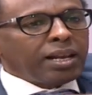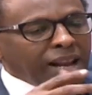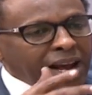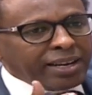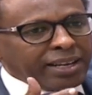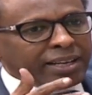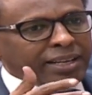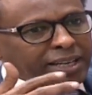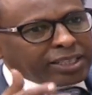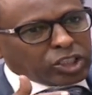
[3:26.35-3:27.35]
land in
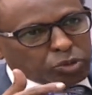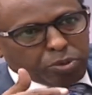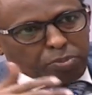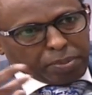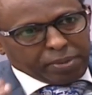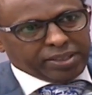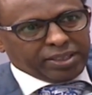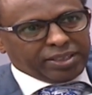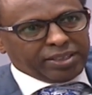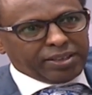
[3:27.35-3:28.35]
Kenya is
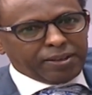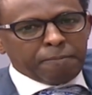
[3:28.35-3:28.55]
problematic.